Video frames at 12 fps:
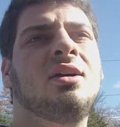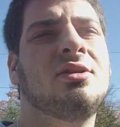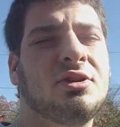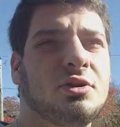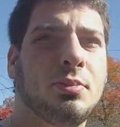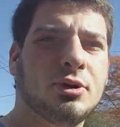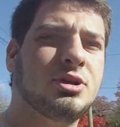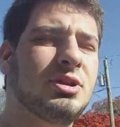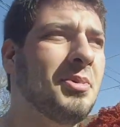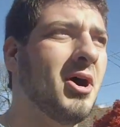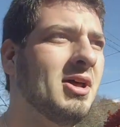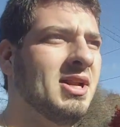so you push
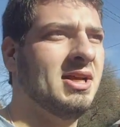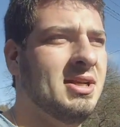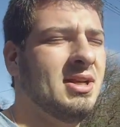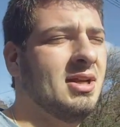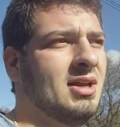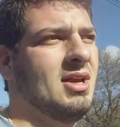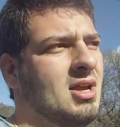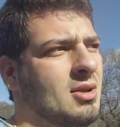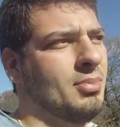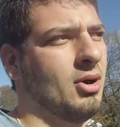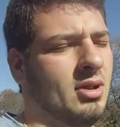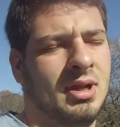the button in,
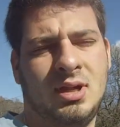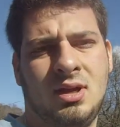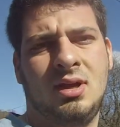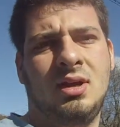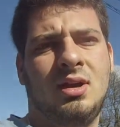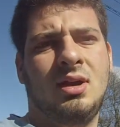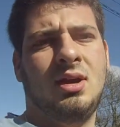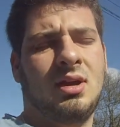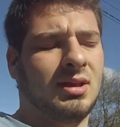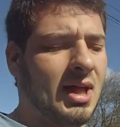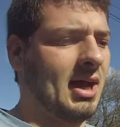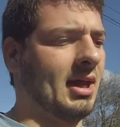pull it,
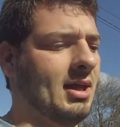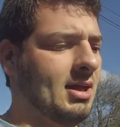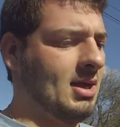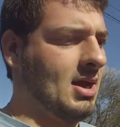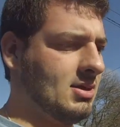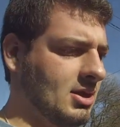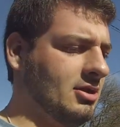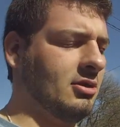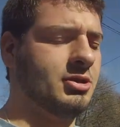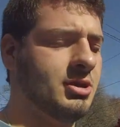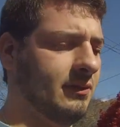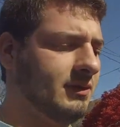lock it, and then
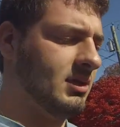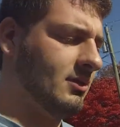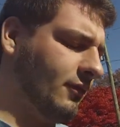it'll shift into